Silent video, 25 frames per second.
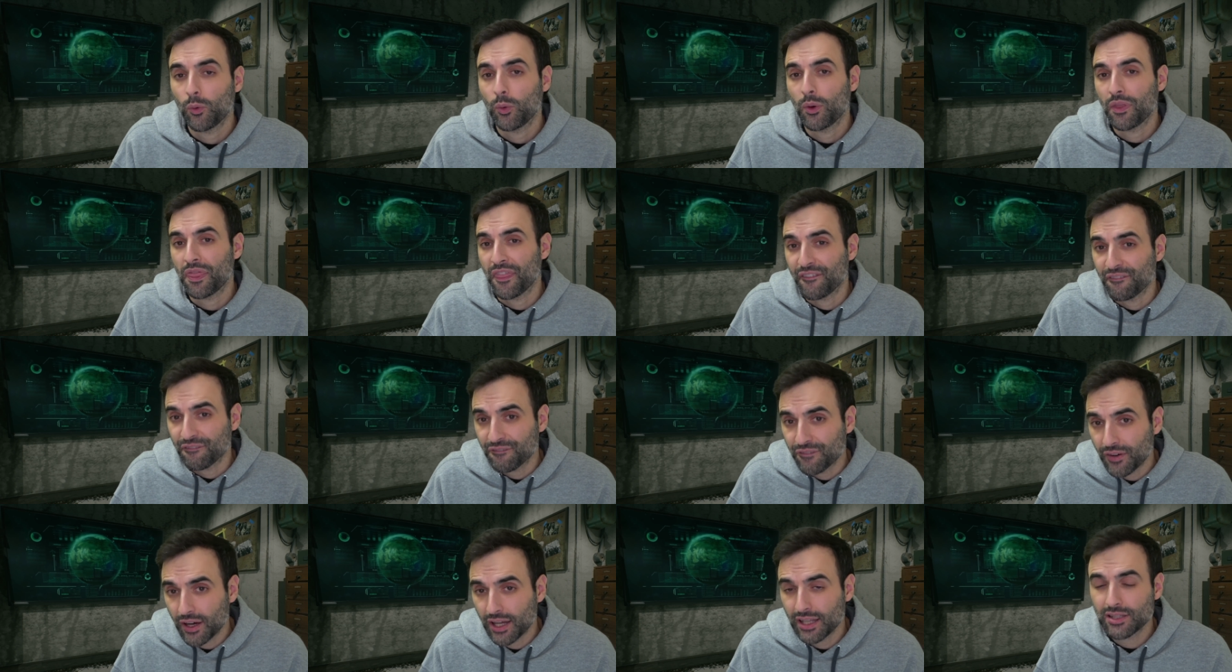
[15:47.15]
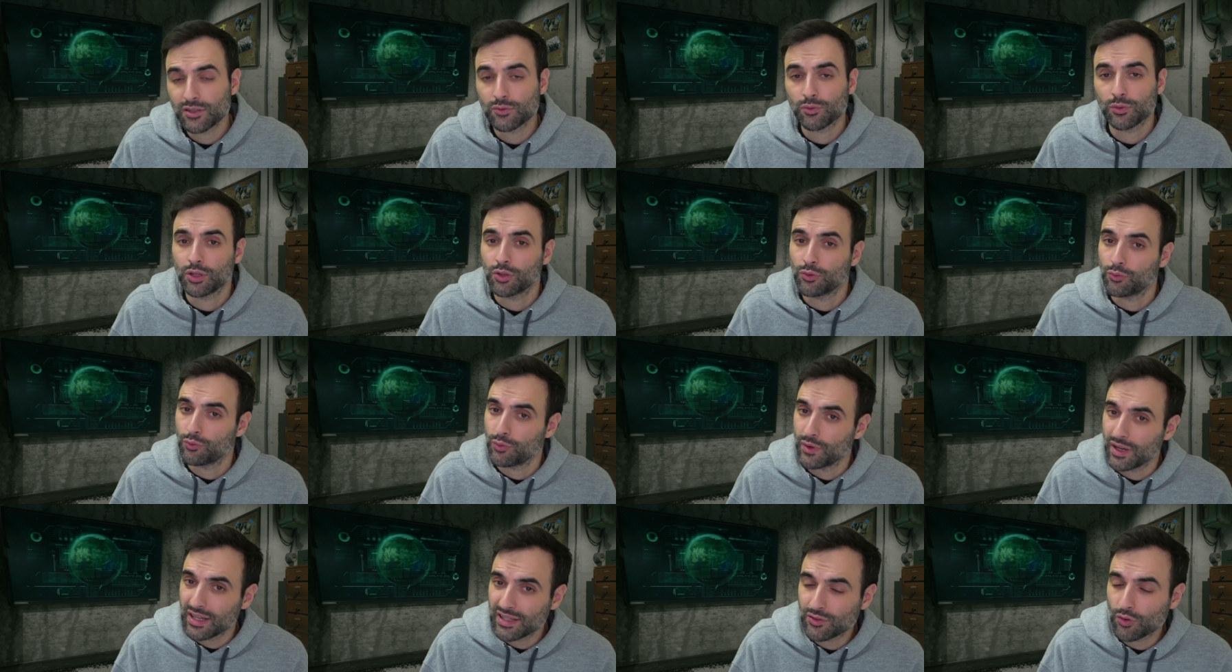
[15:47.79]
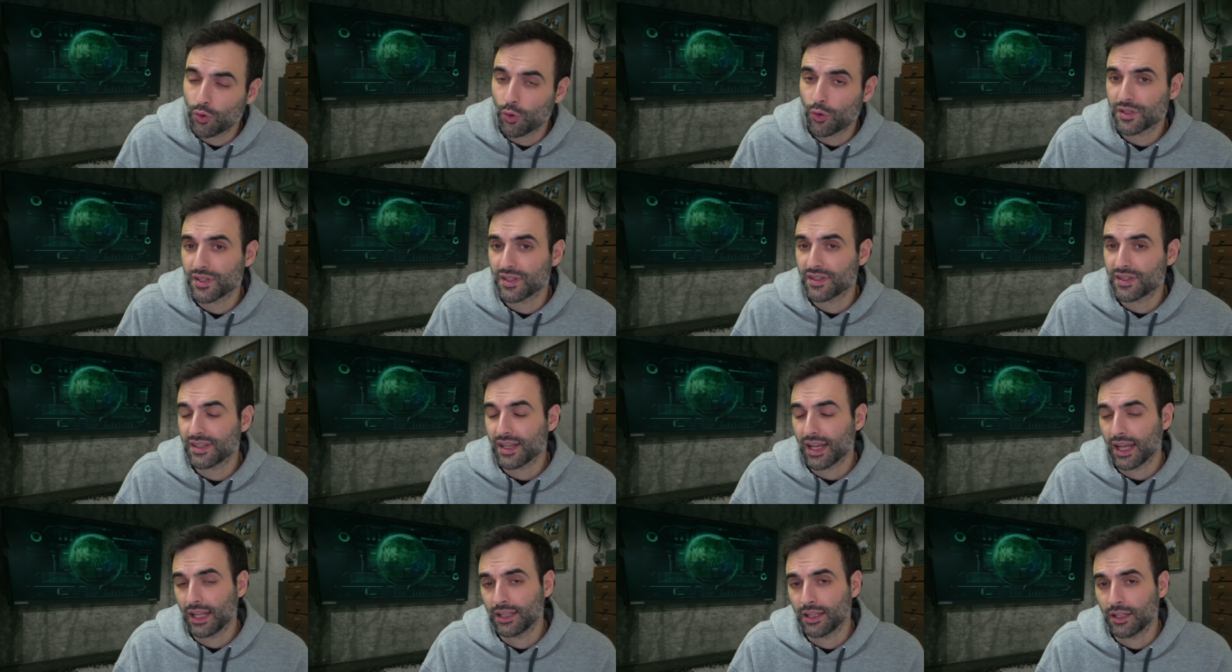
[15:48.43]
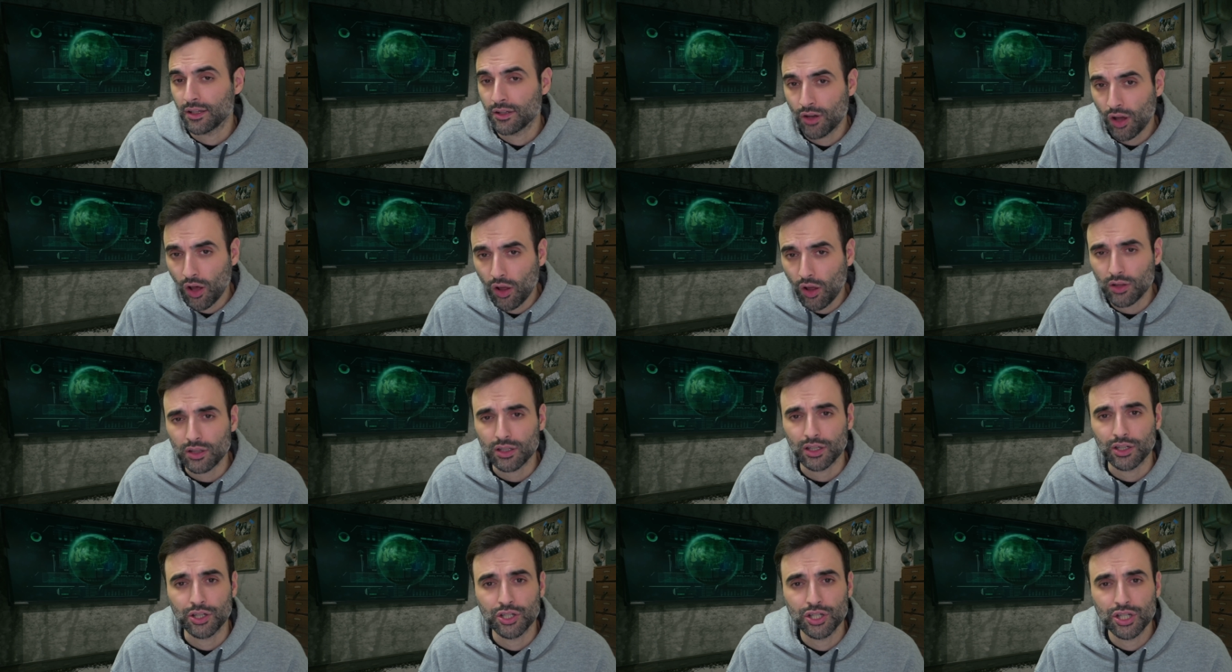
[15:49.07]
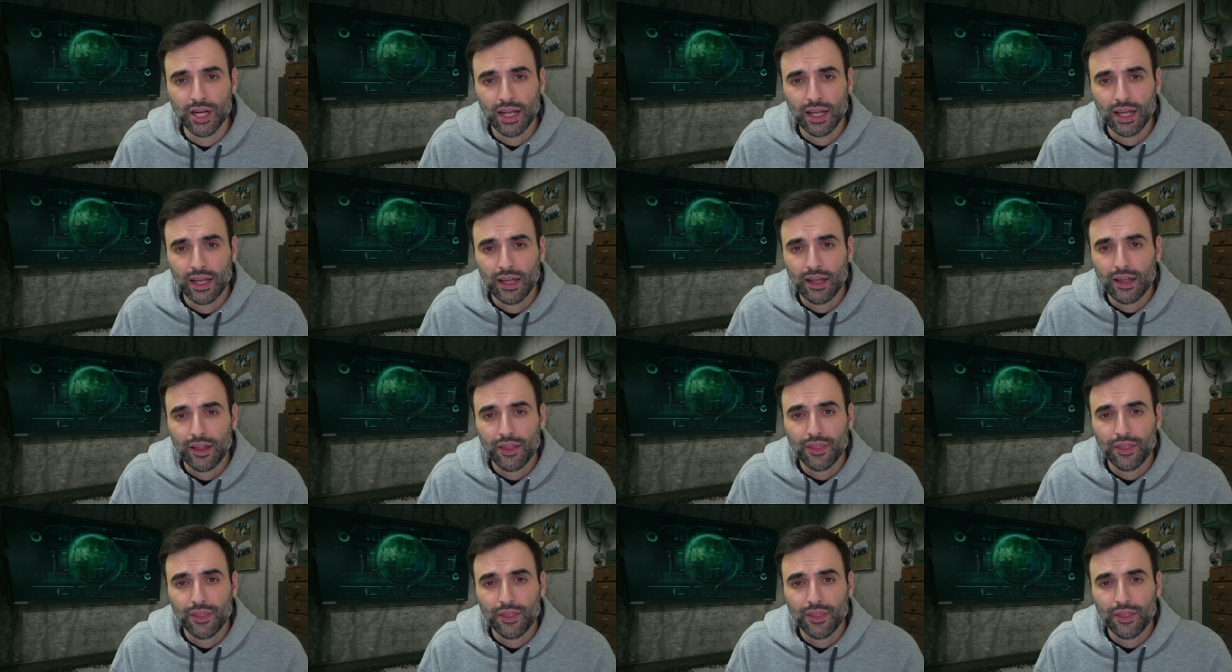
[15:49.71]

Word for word: with the funds, with the resources, and the knowledge